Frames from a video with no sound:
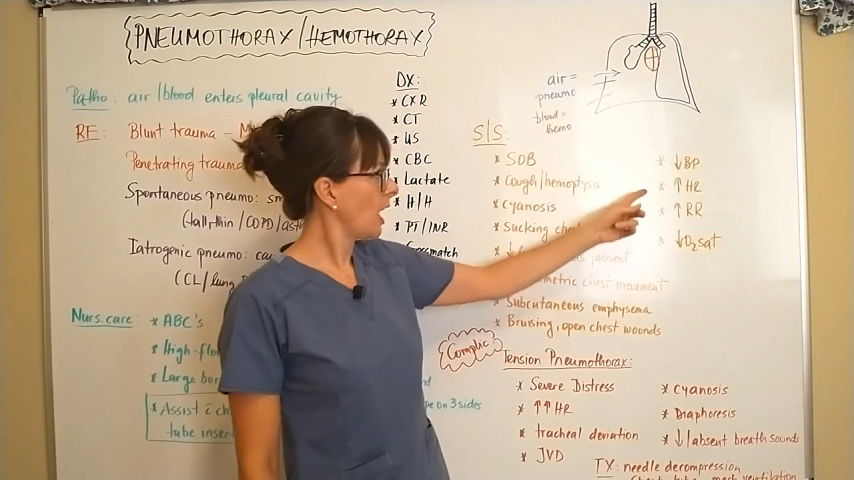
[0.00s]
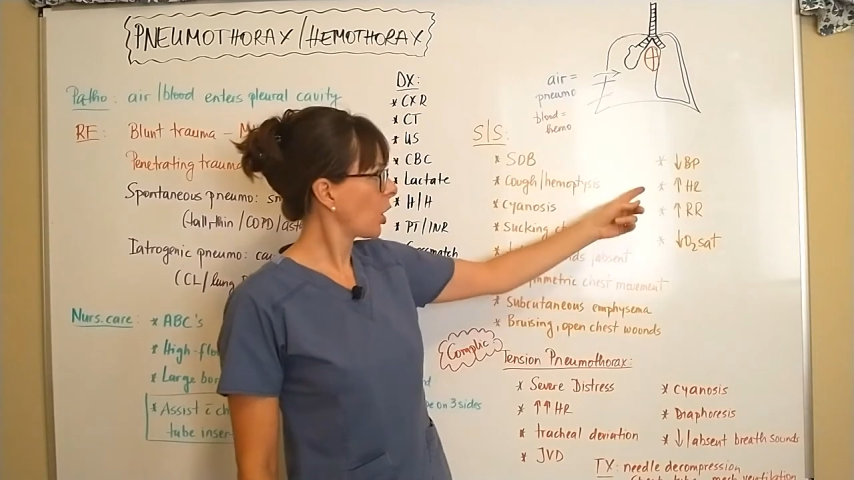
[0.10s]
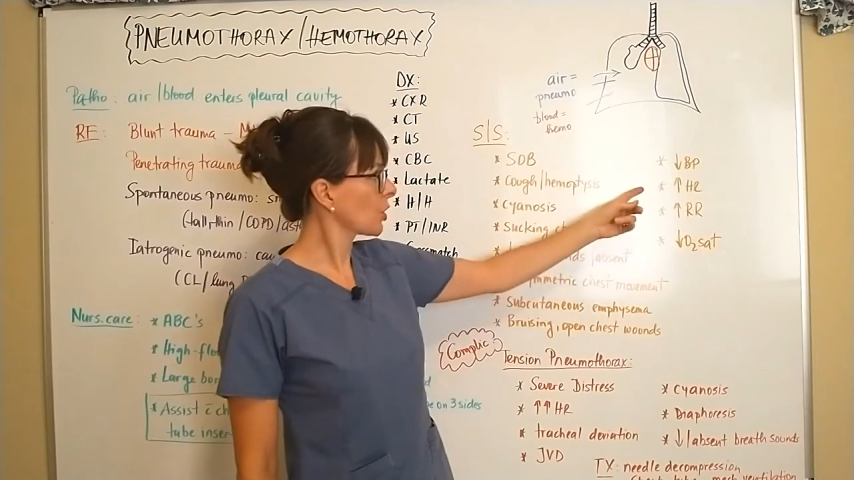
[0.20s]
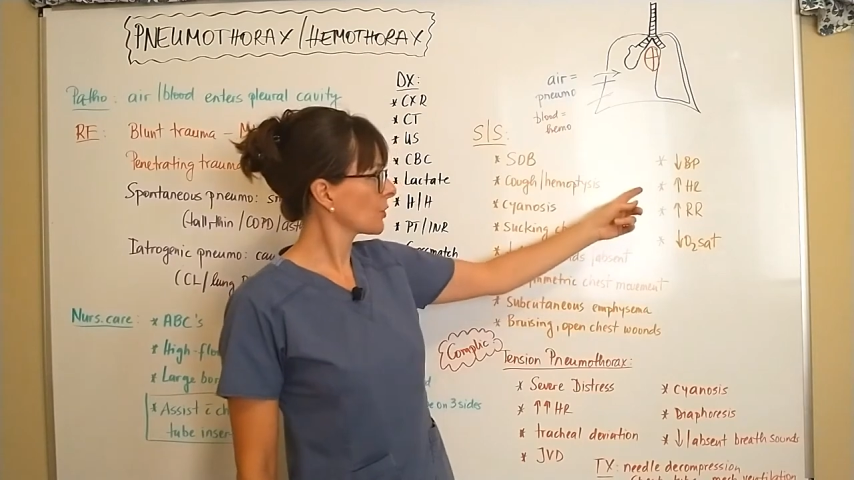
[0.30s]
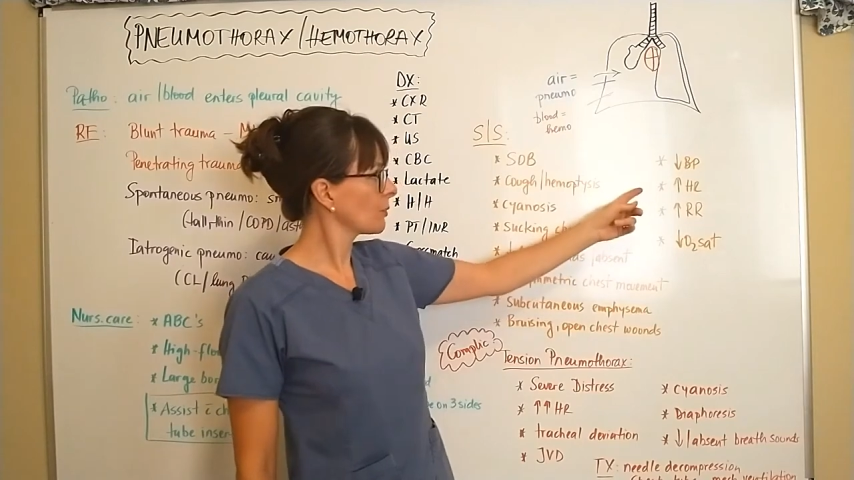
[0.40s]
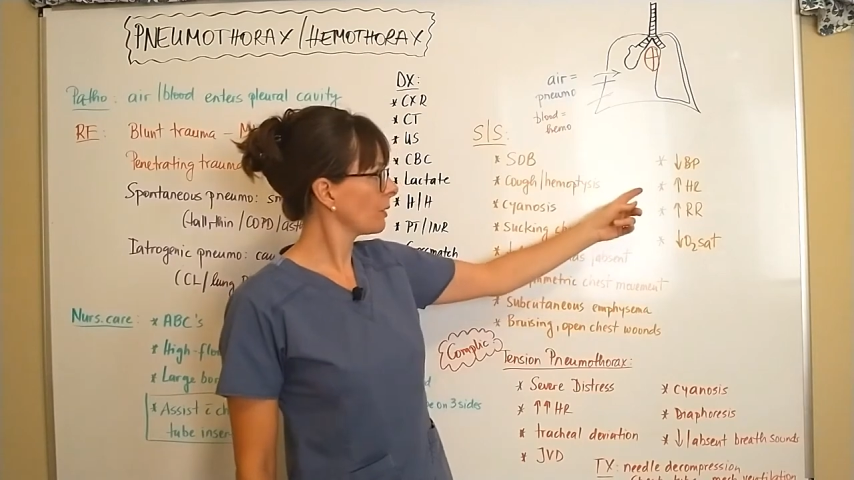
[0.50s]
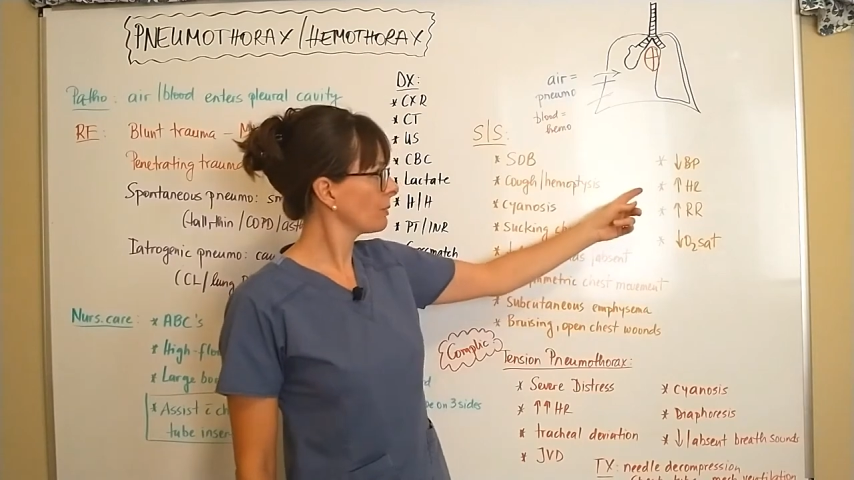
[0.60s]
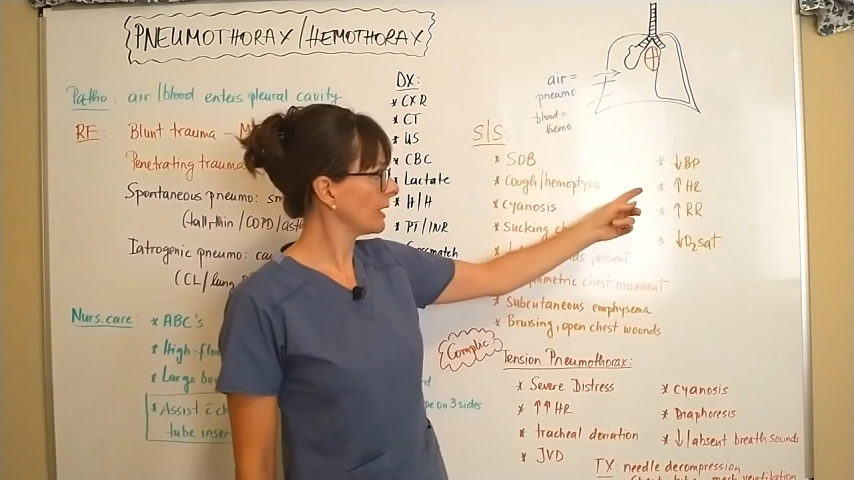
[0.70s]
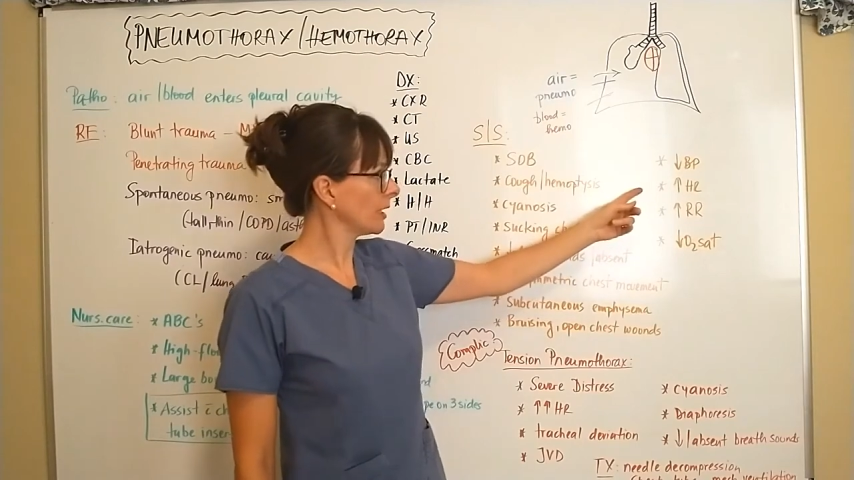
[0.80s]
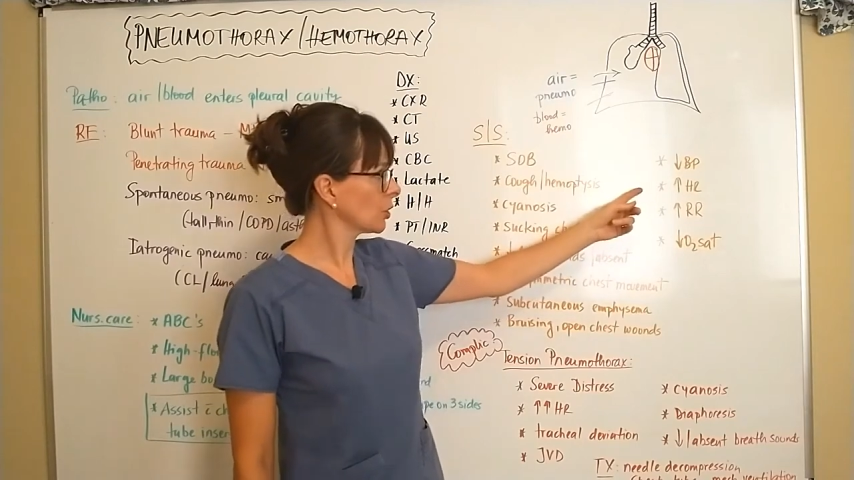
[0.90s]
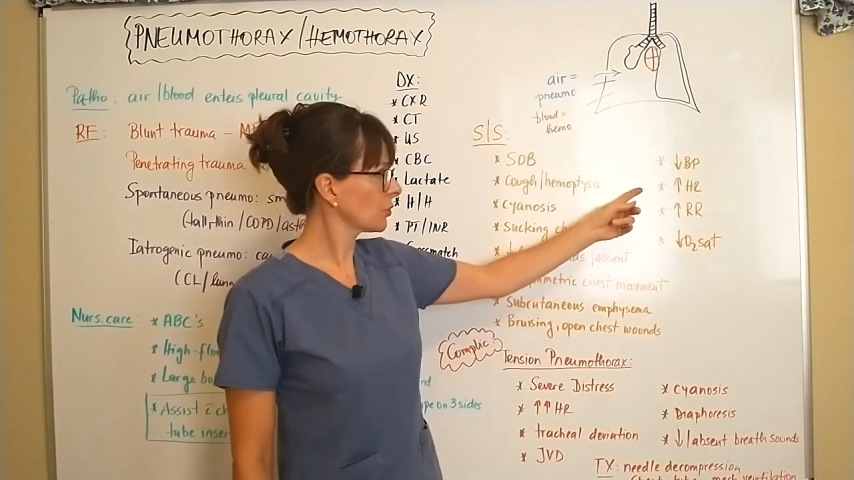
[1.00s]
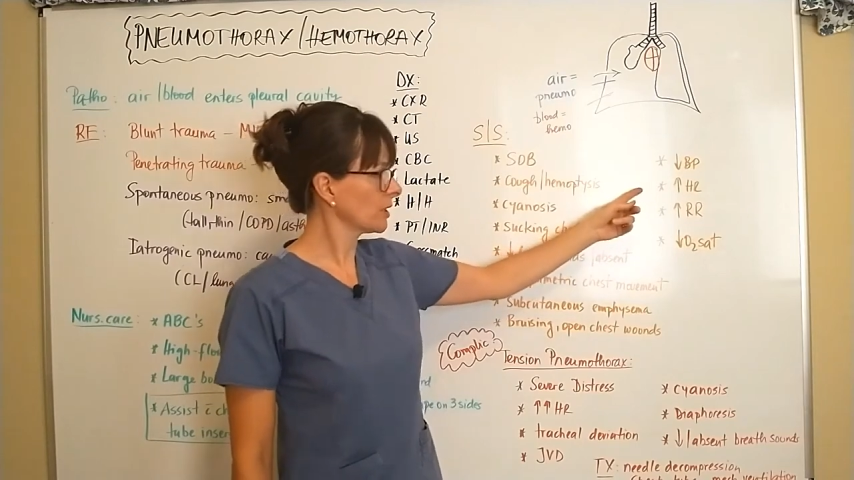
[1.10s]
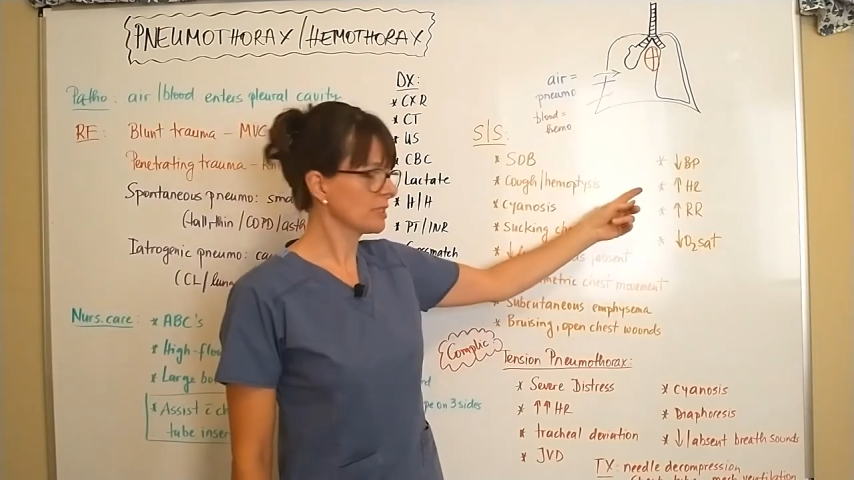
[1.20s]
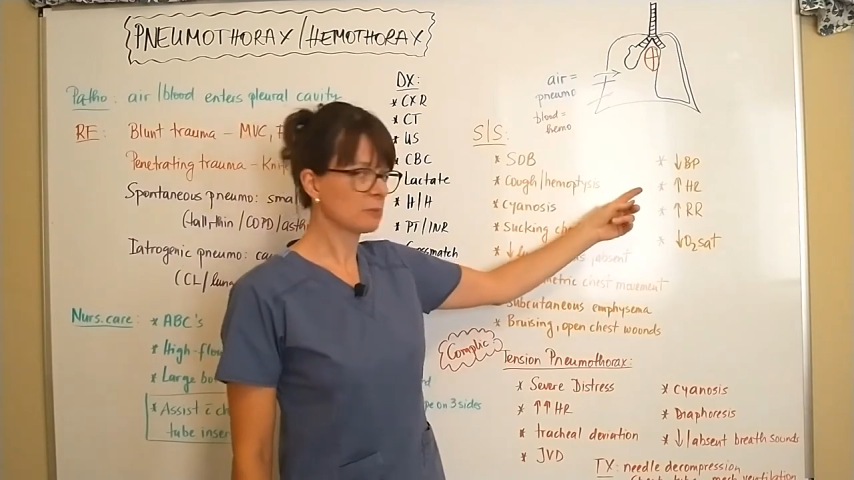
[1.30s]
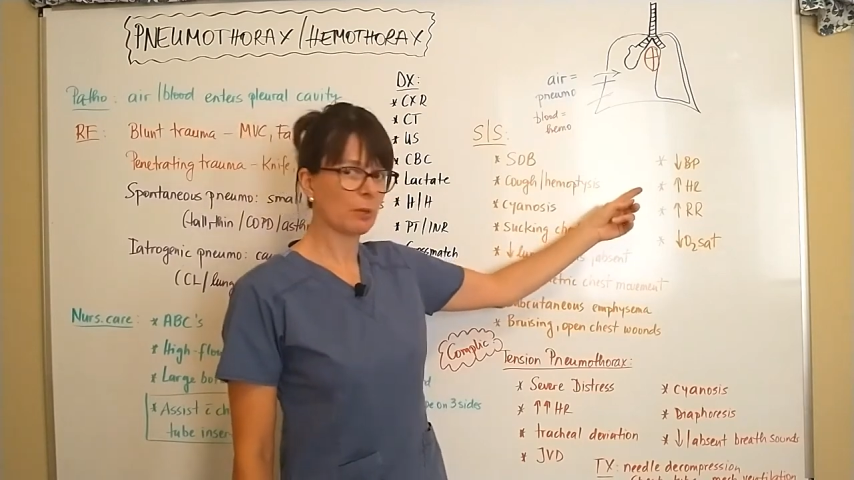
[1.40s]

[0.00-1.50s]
Heart rate will be increased,